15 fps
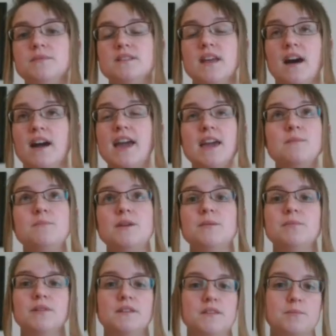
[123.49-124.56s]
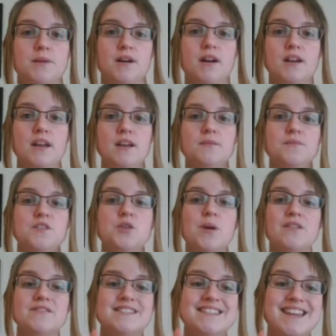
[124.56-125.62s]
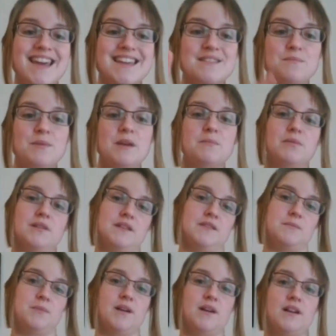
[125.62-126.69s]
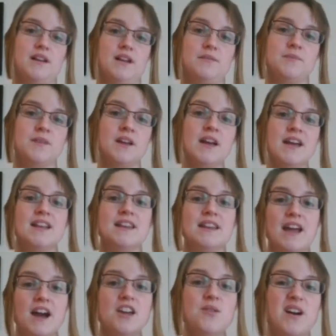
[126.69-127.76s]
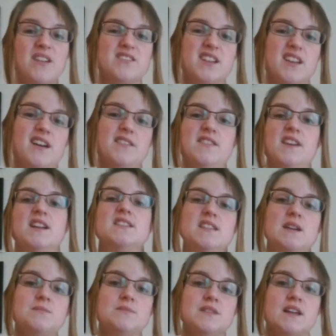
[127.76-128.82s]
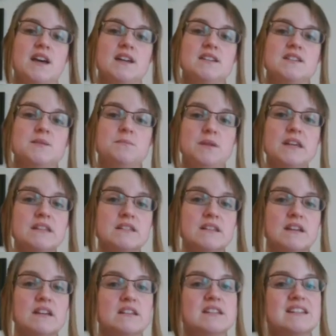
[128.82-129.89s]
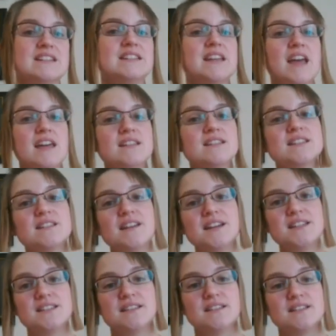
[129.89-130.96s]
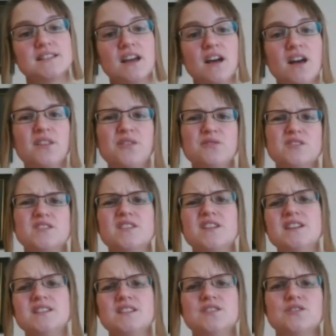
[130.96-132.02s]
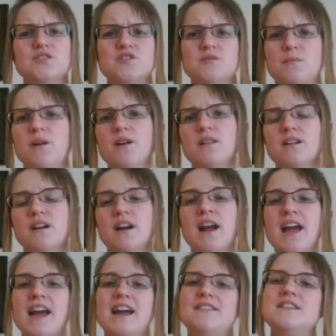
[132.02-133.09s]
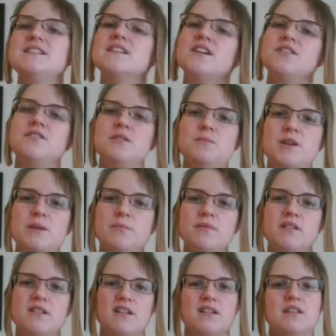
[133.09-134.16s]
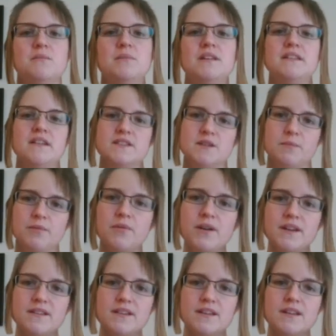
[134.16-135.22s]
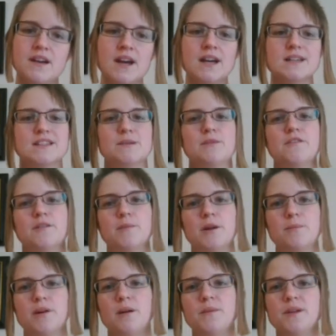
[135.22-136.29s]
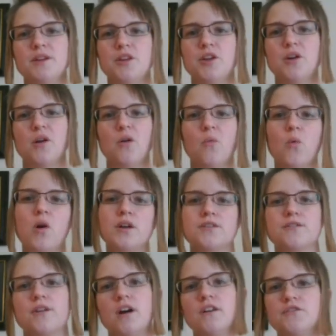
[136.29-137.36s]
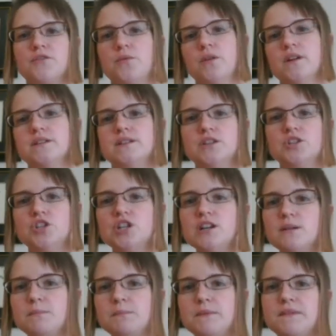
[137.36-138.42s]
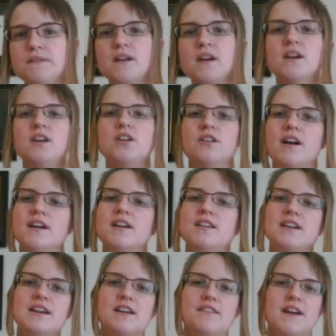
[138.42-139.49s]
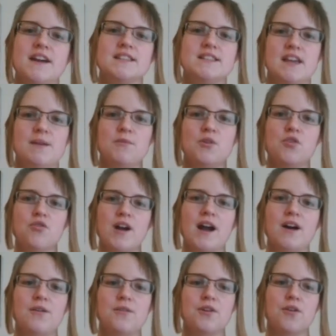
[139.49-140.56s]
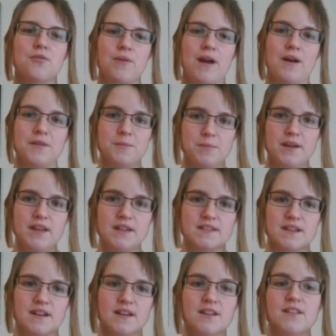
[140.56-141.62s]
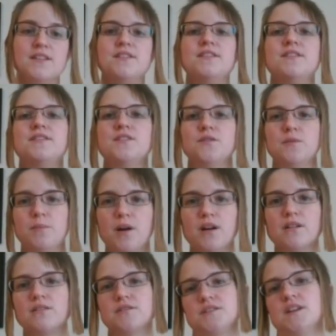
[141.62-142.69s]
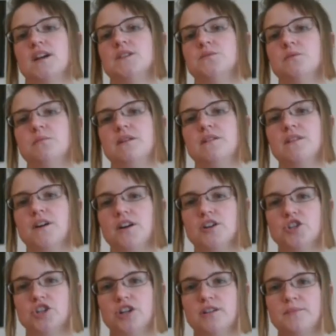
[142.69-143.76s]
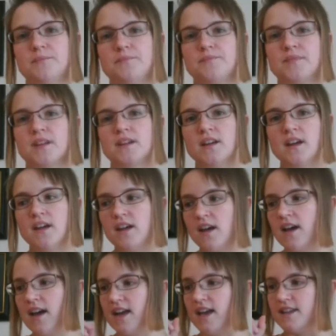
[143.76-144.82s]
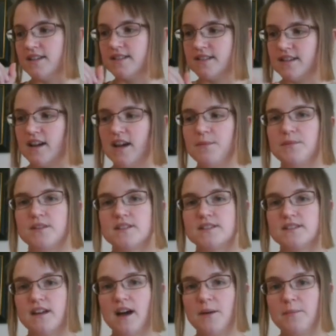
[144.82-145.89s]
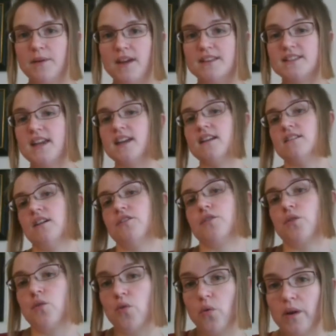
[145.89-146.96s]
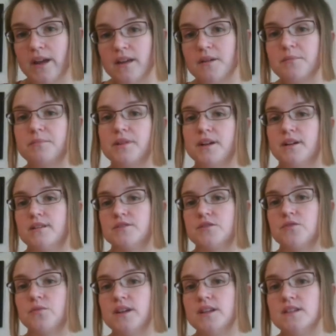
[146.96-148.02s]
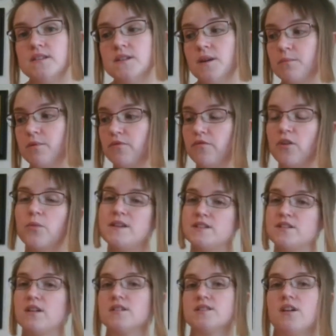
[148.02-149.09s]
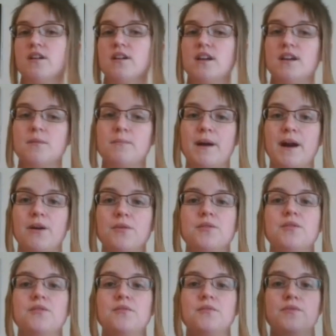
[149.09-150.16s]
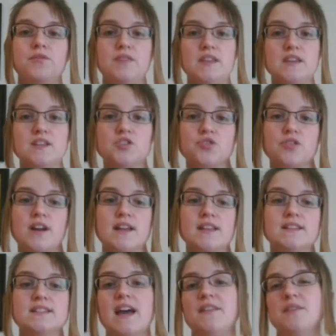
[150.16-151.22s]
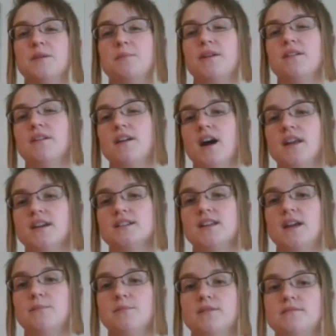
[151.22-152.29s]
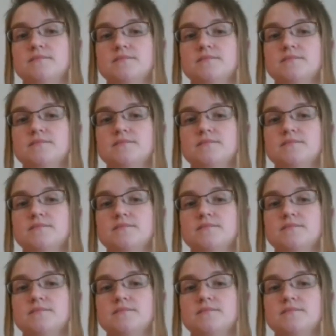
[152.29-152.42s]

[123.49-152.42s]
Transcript: 8 people at the party, you have 10 people at the party. Now you have to cut that same size pizza into 10 slices. Those slices are smaller, and these hungry people are going to be disappointed. Some of them are probably going to go wander off towards the chips. You're not going to get that same crowd around the pizza, so the particle size will be larger. It is time to stop and take another quick Plickers quiz before we start talking about these trends and the periodic table.